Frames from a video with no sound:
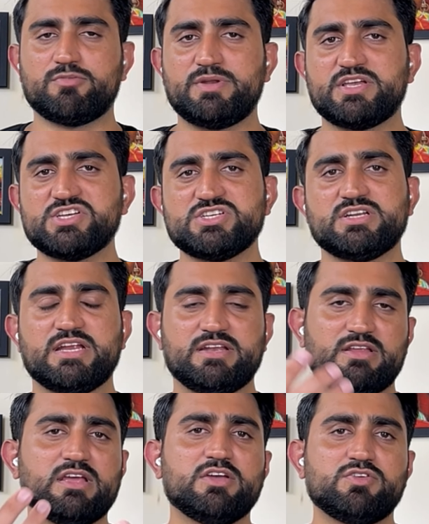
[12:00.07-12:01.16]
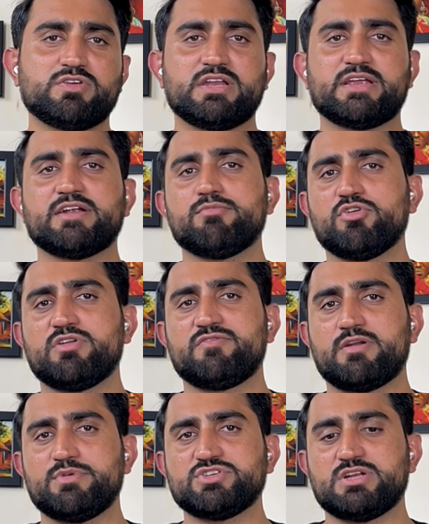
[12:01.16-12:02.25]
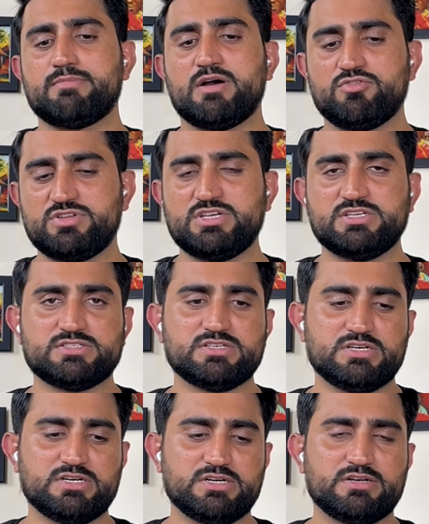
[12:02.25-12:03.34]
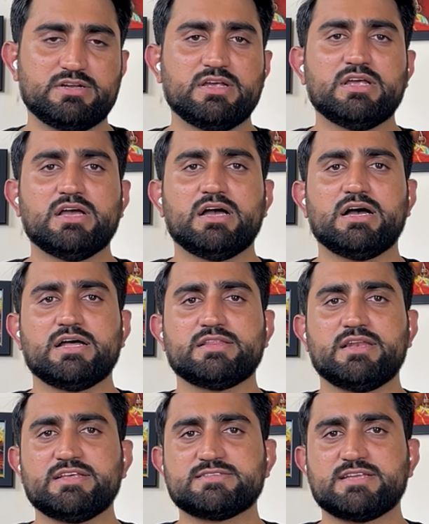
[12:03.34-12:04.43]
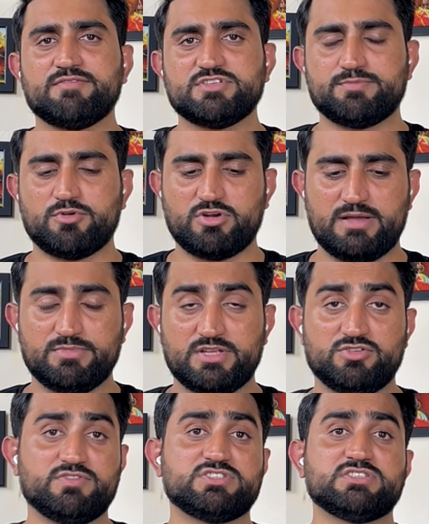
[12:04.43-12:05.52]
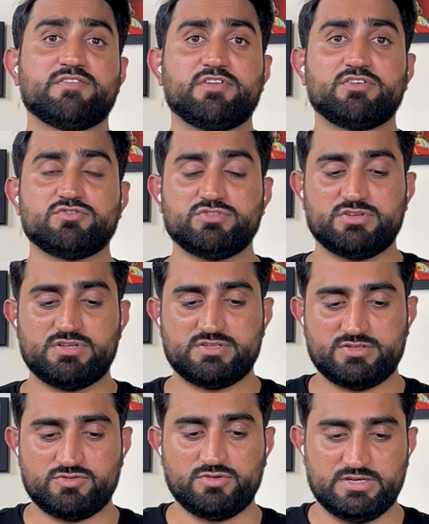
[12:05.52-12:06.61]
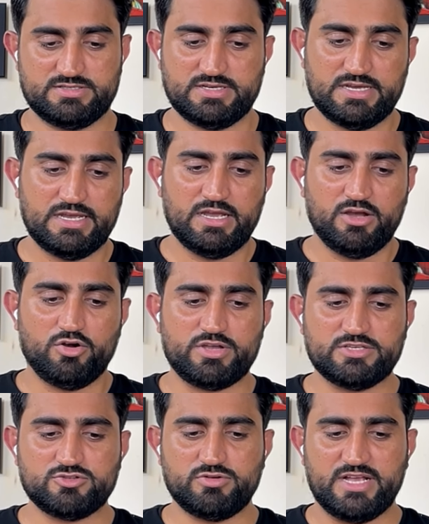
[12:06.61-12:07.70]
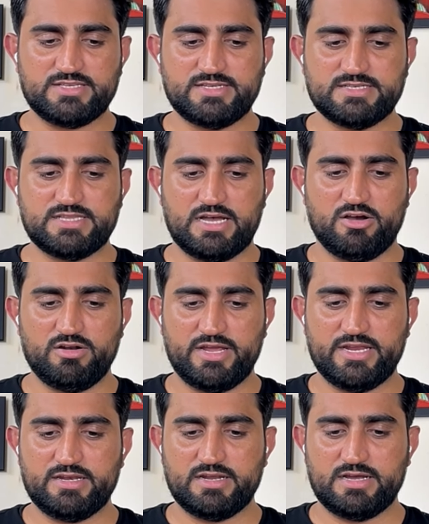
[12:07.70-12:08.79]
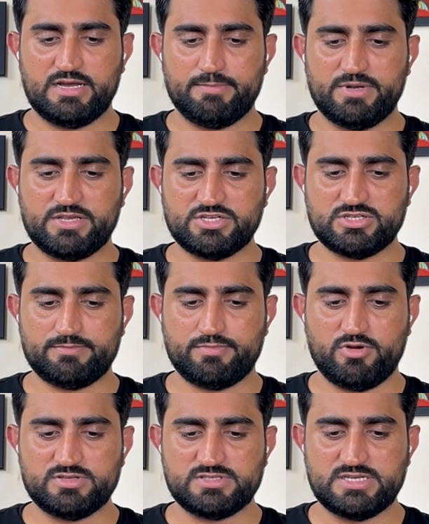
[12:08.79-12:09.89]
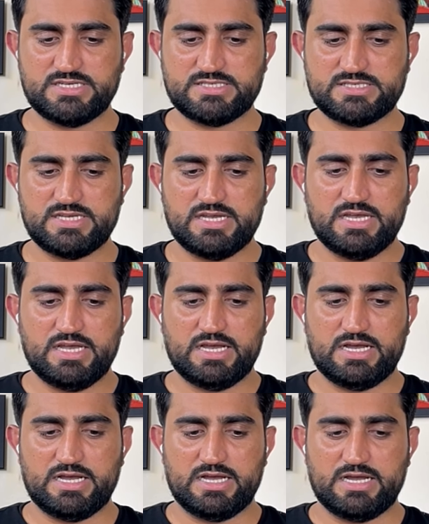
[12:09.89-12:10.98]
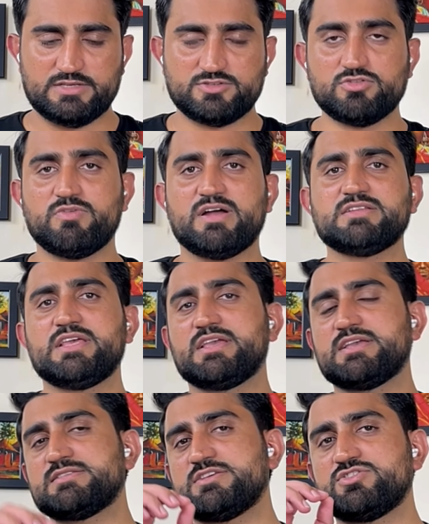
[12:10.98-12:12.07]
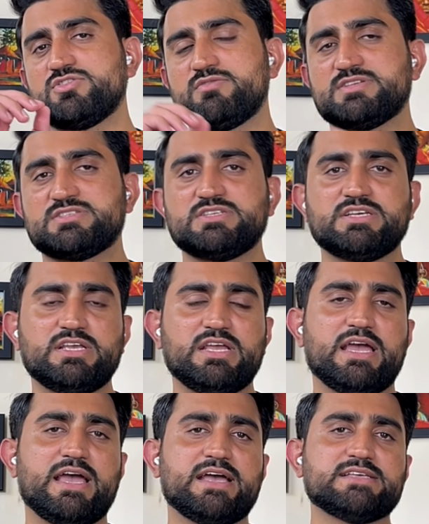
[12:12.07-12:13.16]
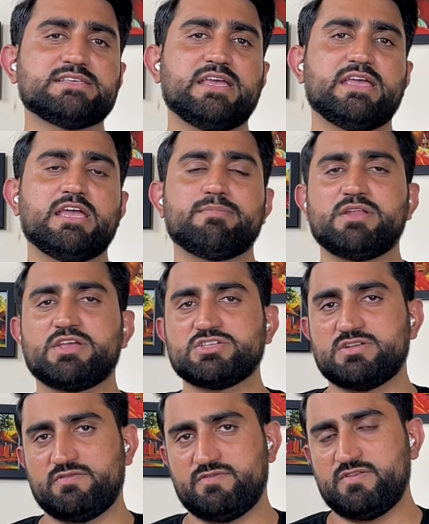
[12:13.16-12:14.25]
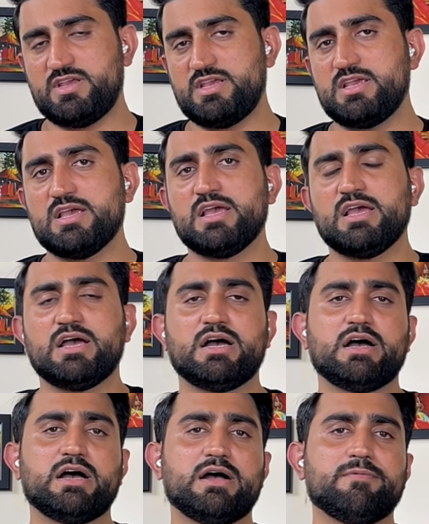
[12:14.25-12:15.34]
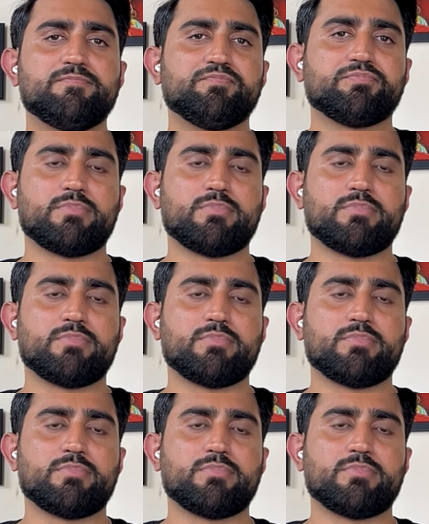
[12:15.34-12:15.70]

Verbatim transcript: application, and you can get more information about these, the list of this program that university is offering to international students. Okay, so next is the online application process. So one thing is this university has a application fee, $80